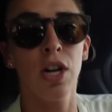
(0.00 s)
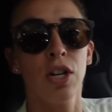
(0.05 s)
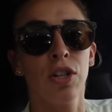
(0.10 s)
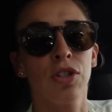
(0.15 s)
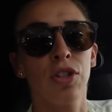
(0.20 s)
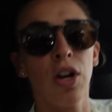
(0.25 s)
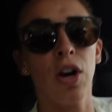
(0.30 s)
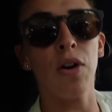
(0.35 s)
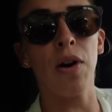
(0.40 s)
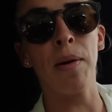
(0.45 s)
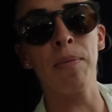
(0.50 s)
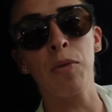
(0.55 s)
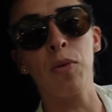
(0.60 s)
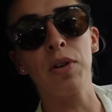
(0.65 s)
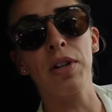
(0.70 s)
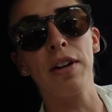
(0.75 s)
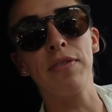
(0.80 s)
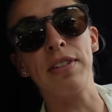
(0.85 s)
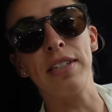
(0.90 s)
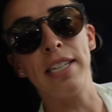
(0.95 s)
So I'm
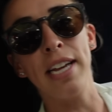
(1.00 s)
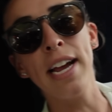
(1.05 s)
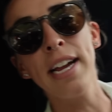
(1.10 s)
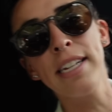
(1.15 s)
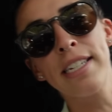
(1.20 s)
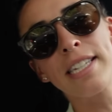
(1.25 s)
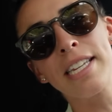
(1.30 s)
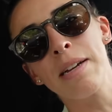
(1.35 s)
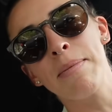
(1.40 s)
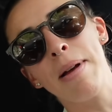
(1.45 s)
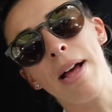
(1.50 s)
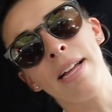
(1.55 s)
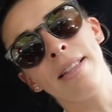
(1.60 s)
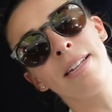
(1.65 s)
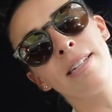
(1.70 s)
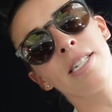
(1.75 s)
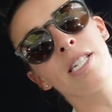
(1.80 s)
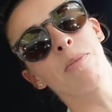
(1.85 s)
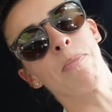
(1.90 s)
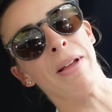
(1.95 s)
going to have to taste them and
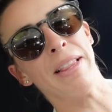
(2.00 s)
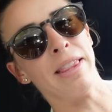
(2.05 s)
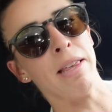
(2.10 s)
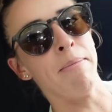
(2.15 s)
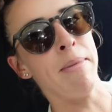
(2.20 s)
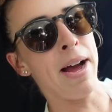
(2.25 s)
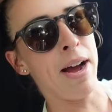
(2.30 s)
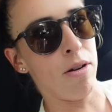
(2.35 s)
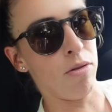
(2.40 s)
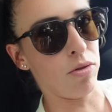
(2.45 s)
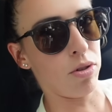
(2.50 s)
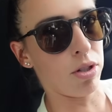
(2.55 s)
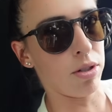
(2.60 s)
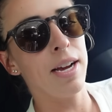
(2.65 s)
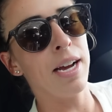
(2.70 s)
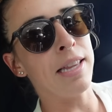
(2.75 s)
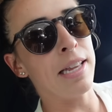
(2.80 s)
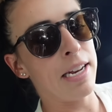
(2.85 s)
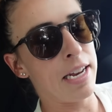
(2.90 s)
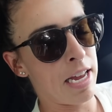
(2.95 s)
then spit them out.
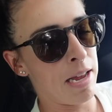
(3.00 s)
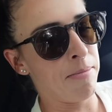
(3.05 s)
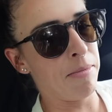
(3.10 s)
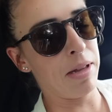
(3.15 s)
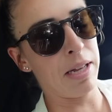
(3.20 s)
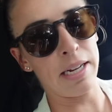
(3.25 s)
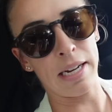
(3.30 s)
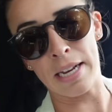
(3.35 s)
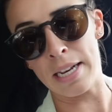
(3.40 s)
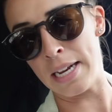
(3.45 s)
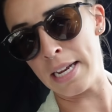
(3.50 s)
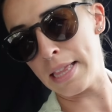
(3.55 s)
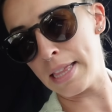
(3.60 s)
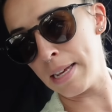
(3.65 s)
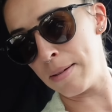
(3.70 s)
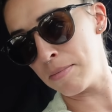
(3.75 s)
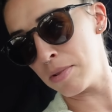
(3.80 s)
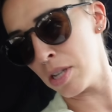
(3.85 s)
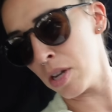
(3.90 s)
And then Emily can eat them.